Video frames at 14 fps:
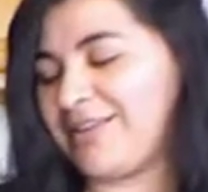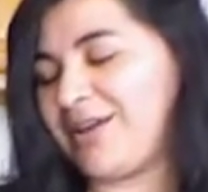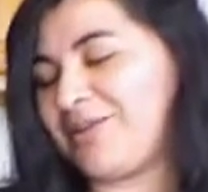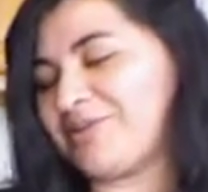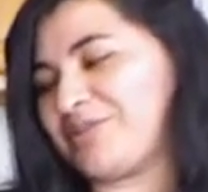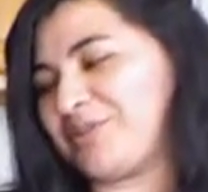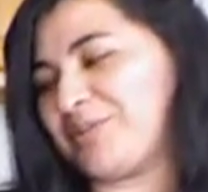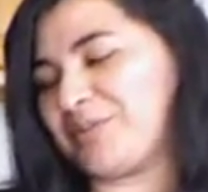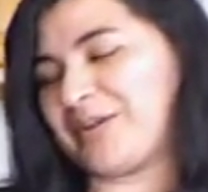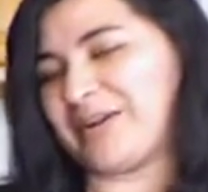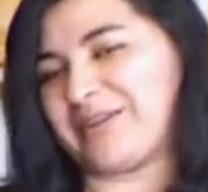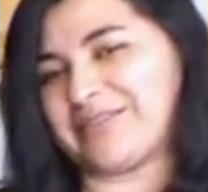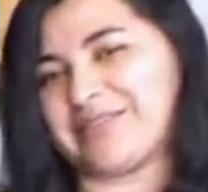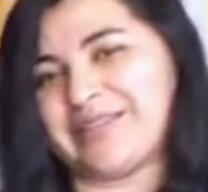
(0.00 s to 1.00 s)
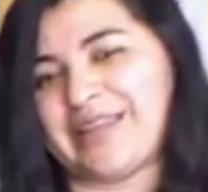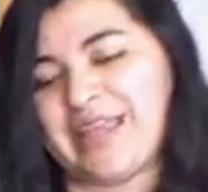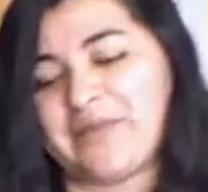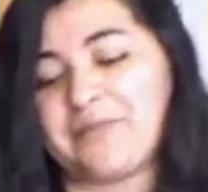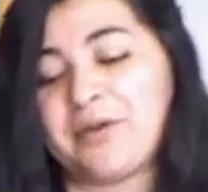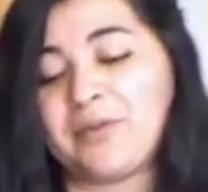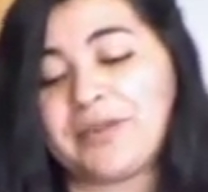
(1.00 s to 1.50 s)
No turmeric
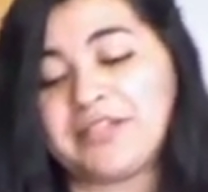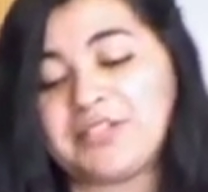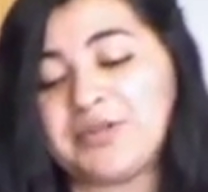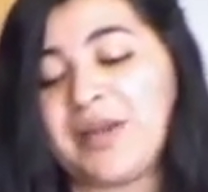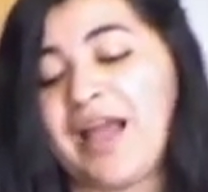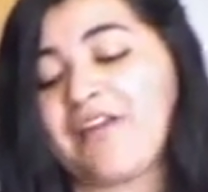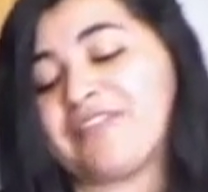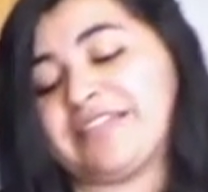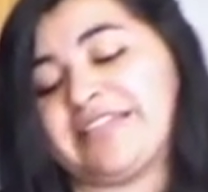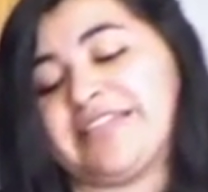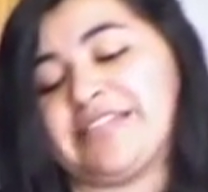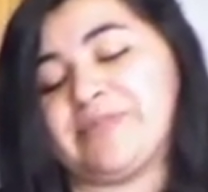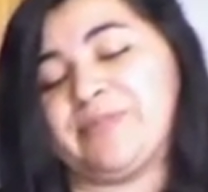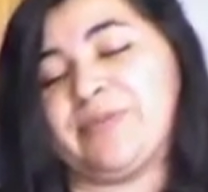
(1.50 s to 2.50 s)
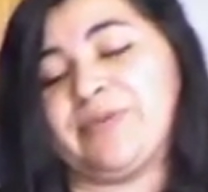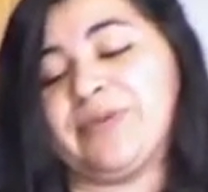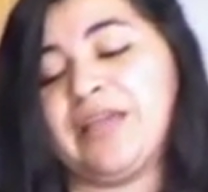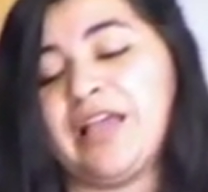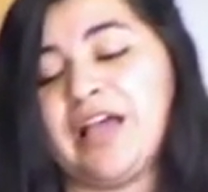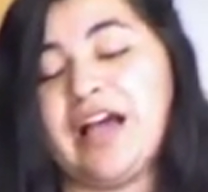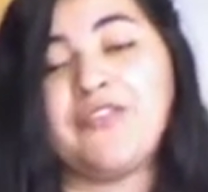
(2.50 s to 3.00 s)
today, but we do have a teaspoon
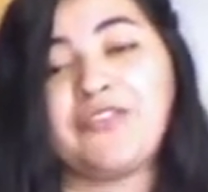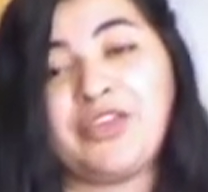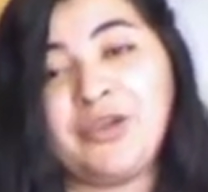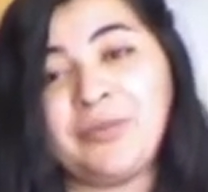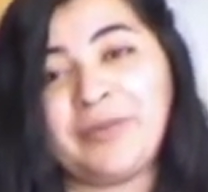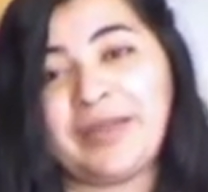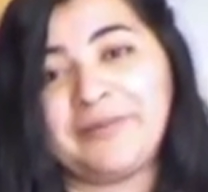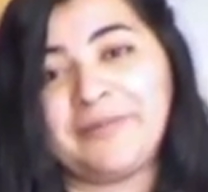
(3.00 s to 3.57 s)
of cumin.